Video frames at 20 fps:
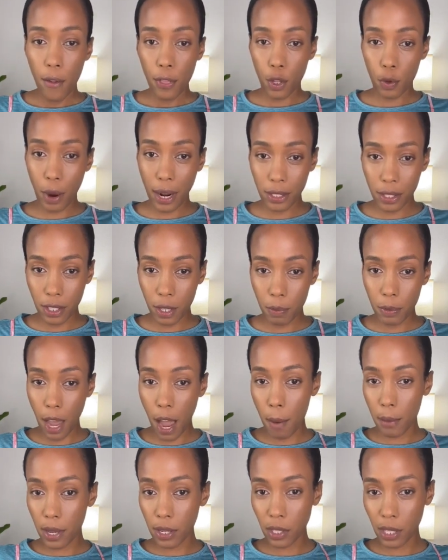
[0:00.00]
the rectus
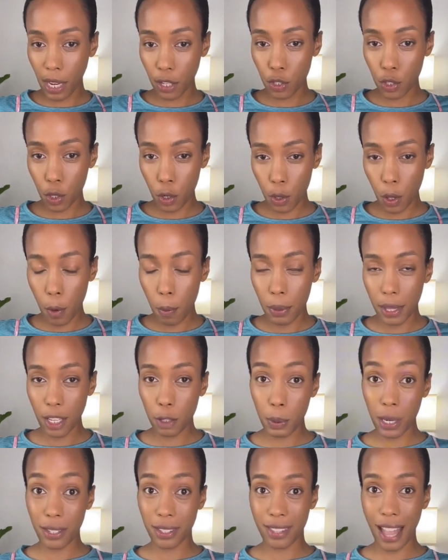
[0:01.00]
abdominis, the external
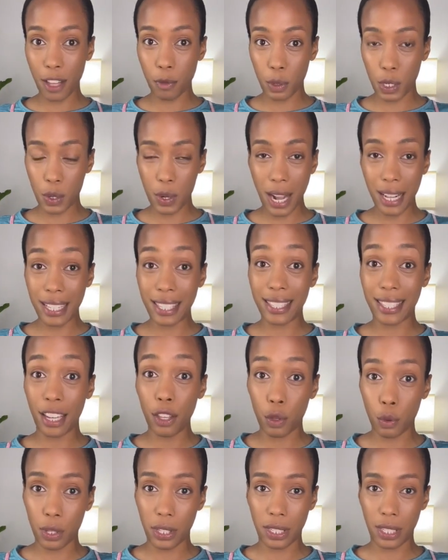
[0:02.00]
obliques, because that's what you kind of
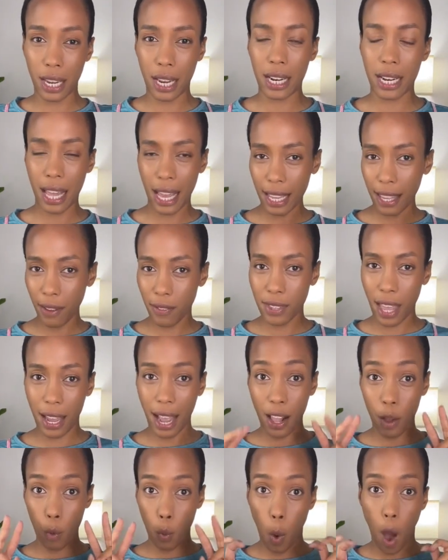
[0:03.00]
see through the skin, and that gives
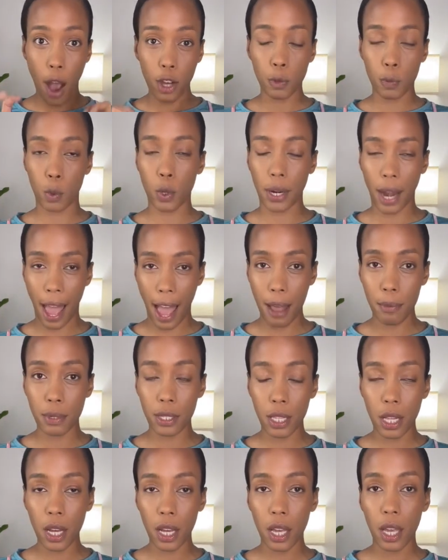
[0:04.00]
that kind of washboard
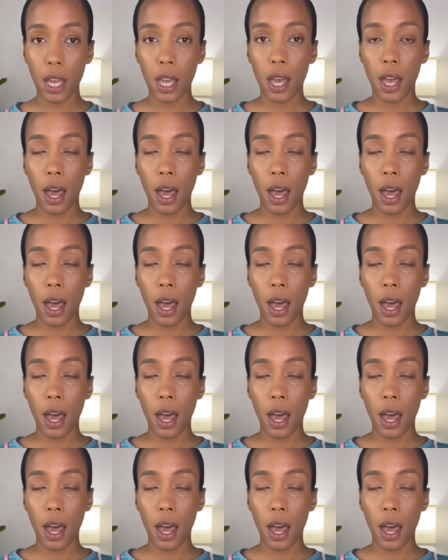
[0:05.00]
abs look.